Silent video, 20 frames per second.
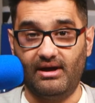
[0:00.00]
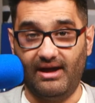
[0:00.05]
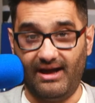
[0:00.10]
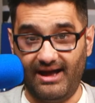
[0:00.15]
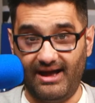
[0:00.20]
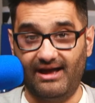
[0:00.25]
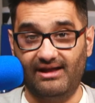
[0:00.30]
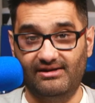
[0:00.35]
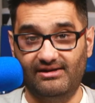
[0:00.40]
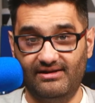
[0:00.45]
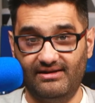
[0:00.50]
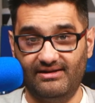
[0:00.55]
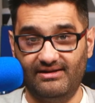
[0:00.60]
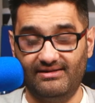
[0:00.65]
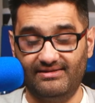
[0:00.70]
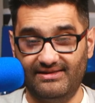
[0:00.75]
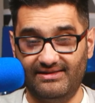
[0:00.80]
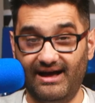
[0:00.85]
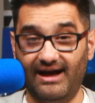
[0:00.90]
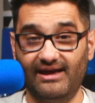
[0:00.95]
And
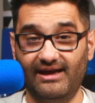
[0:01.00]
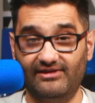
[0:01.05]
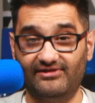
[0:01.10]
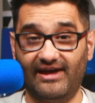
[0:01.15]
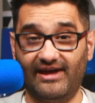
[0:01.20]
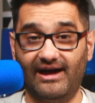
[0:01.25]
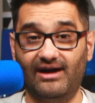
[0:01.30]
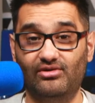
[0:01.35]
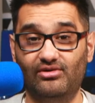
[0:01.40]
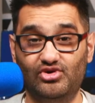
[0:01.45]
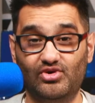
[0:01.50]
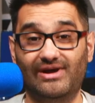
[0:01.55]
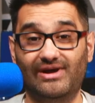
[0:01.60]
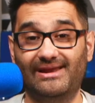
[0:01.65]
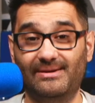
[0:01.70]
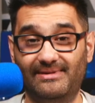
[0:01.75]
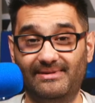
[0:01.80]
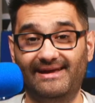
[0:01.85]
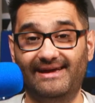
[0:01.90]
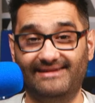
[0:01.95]
that is how you
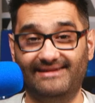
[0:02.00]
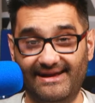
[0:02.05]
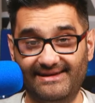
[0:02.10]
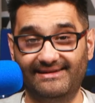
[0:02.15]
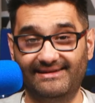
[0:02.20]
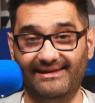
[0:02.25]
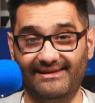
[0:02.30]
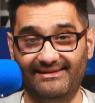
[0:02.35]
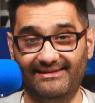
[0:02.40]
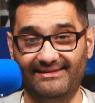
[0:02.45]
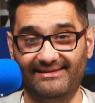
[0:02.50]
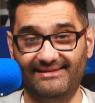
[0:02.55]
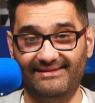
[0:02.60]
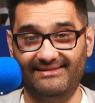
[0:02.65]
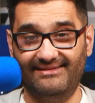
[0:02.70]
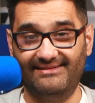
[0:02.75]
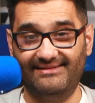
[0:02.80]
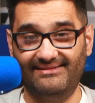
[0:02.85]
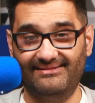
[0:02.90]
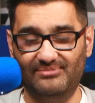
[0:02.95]
eliminate editing,
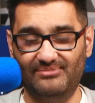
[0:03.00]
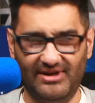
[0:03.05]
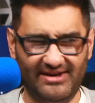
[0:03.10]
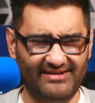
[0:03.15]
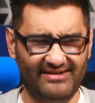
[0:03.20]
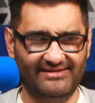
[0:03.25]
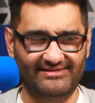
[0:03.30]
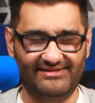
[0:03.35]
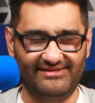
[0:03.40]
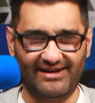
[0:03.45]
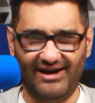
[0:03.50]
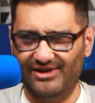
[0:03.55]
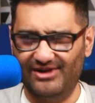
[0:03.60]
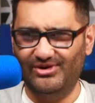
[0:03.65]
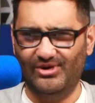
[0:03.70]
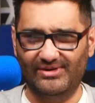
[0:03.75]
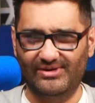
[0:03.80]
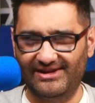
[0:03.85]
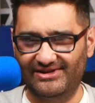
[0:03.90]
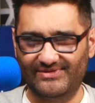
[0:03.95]
because I
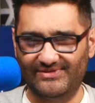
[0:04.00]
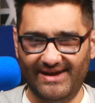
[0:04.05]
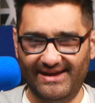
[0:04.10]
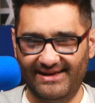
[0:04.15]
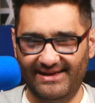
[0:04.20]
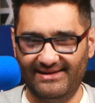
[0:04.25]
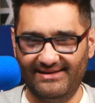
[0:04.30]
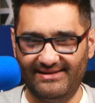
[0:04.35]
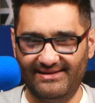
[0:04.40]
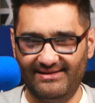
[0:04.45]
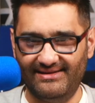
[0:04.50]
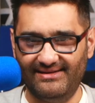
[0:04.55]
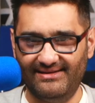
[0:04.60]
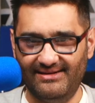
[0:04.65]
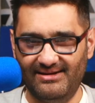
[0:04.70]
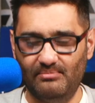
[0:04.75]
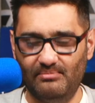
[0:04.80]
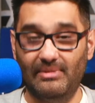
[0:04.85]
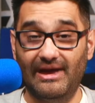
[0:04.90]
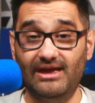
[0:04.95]
don't need to edit.
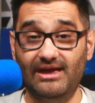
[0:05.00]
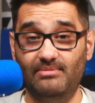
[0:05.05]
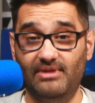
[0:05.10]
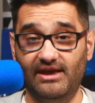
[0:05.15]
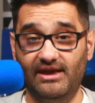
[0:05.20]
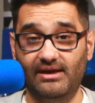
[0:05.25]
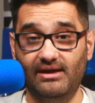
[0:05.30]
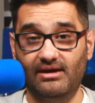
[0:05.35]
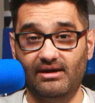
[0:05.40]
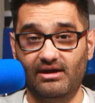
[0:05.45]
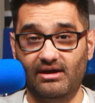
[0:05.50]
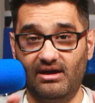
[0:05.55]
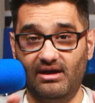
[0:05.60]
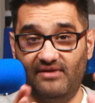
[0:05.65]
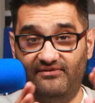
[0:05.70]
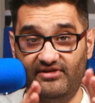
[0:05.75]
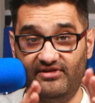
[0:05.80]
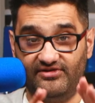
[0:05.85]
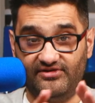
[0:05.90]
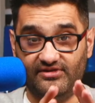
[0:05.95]
Maybe
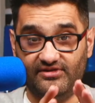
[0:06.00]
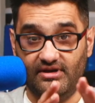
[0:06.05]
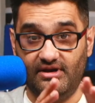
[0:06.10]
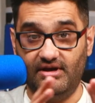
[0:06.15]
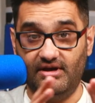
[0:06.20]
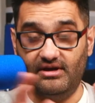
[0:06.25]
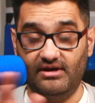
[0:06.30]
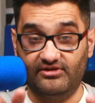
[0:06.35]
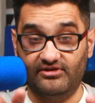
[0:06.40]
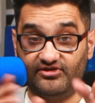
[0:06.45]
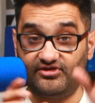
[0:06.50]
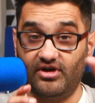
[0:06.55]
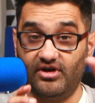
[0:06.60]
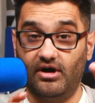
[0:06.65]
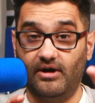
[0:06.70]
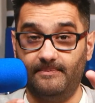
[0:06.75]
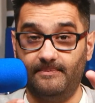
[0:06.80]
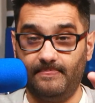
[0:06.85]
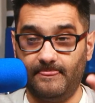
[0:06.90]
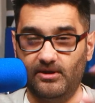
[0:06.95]
if it's a
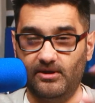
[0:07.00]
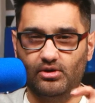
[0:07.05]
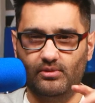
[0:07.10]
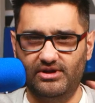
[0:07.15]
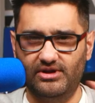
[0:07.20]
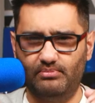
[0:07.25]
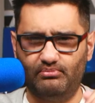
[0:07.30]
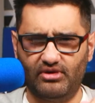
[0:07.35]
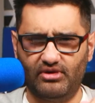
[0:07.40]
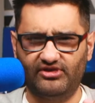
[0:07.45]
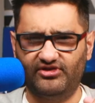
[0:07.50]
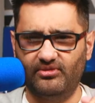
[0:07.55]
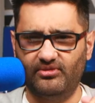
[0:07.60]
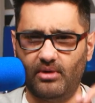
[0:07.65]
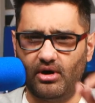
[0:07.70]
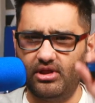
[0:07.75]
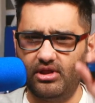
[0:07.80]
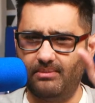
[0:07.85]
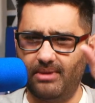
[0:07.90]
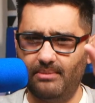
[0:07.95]
start, you know, when you press the
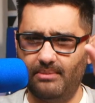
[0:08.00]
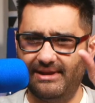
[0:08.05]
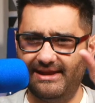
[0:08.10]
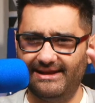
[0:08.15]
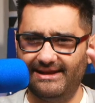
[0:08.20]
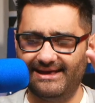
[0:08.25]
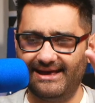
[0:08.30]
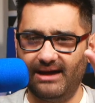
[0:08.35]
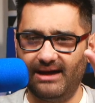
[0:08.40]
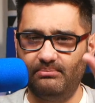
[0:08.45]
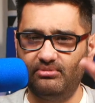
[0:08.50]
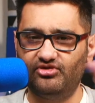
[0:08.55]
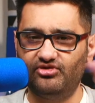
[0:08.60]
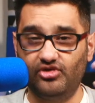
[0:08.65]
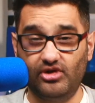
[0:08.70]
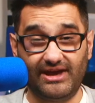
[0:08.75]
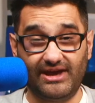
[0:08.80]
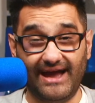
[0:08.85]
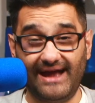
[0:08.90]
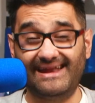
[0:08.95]
button, there might be a little gap. So
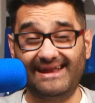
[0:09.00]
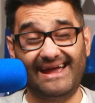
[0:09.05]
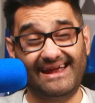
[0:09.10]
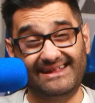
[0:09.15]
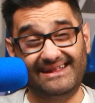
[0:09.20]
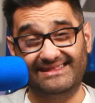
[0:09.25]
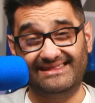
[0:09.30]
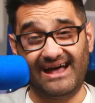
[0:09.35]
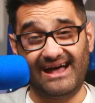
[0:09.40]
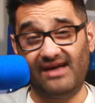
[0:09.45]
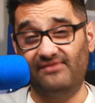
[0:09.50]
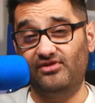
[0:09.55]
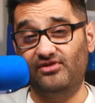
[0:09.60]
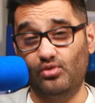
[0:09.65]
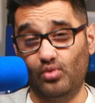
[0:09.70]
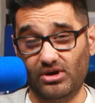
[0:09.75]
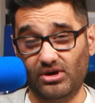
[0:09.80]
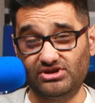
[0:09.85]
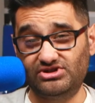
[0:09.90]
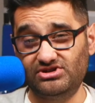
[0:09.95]
you can edit that if you
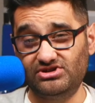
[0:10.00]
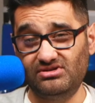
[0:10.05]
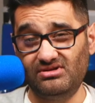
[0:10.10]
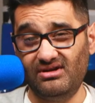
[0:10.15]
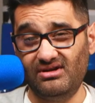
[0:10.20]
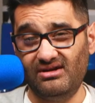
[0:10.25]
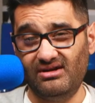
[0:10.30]
want to.